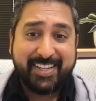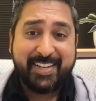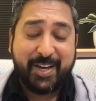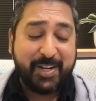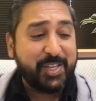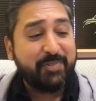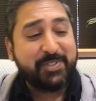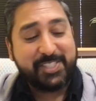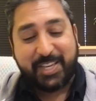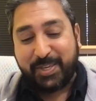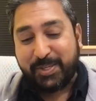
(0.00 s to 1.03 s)
Not as often
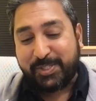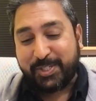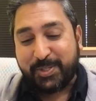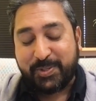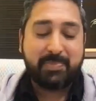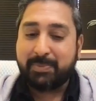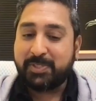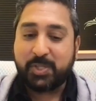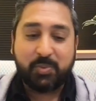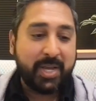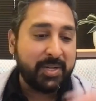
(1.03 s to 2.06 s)
as I used to, but I'm
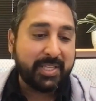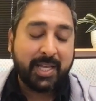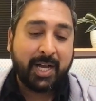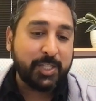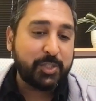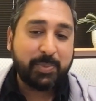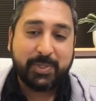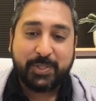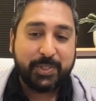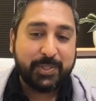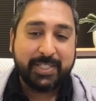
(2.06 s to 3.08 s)
still rounding the
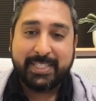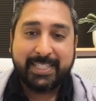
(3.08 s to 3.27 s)
hospital,